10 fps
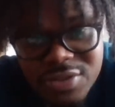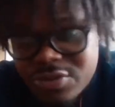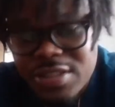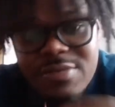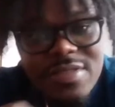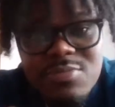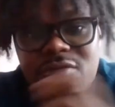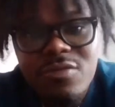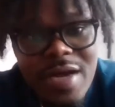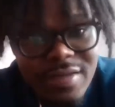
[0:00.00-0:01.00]
So he was
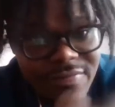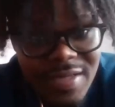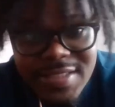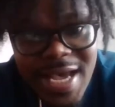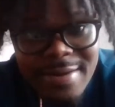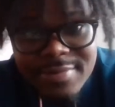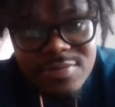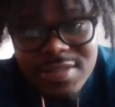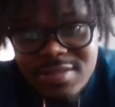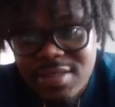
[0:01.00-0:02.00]
moving around. Devontae
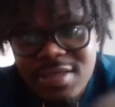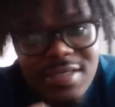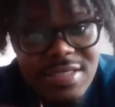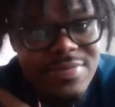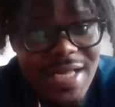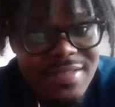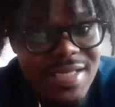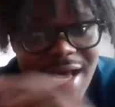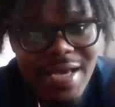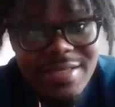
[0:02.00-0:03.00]
Adams he was
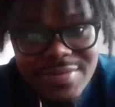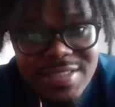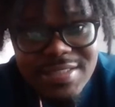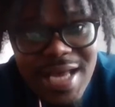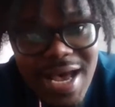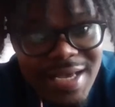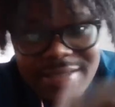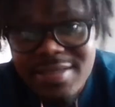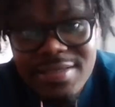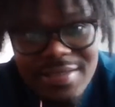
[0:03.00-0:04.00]
outside, he was inside,
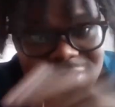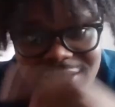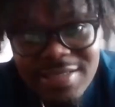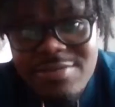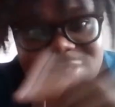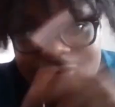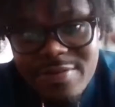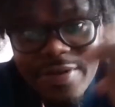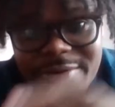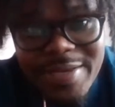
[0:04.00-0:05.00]
he was
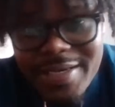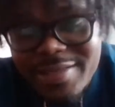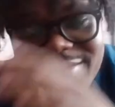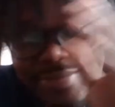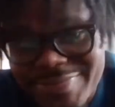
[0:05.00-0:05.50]
everywhere, man.